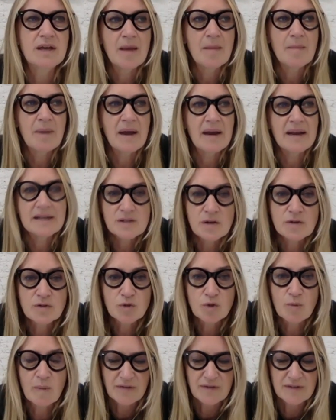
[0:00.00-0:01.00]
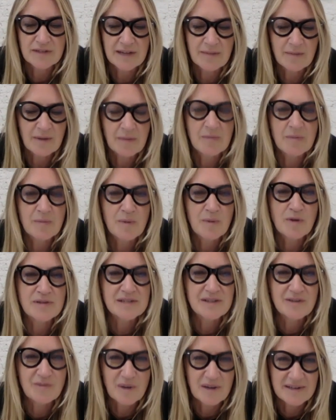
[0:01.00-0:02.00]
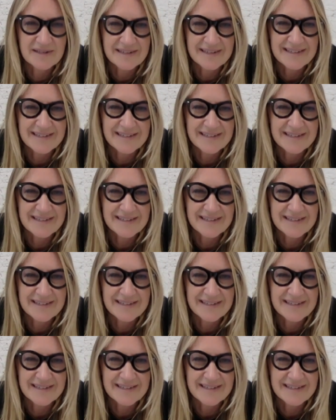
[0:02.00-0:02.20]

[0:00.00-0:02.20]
But it's not all bad. I'm a positive person.